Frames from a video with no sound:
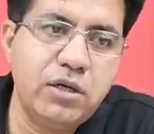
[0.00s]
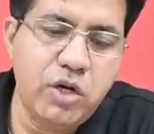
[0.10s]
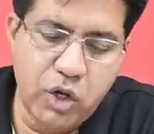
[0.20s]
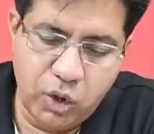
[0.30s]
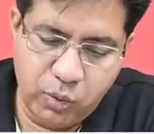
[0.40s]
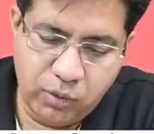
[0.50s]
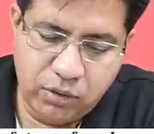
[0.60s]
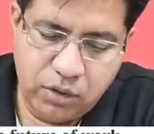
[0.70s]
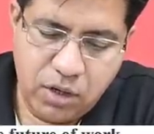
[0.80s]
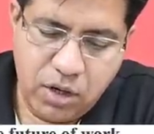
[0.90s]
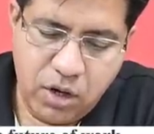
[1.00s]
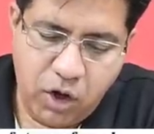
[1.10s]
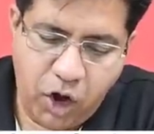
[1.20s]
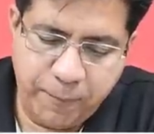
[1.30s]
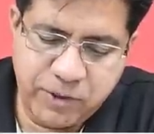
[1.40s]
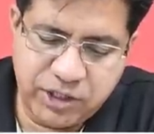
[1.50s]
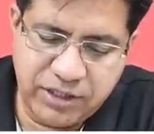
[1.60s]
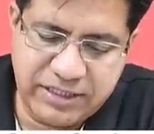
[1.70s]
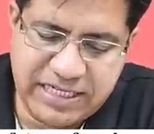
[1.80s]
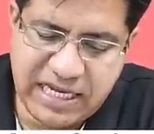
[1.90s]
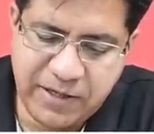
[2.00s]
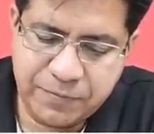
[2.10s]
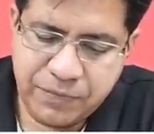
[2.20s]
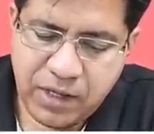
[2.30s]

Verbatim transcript: No. Option D.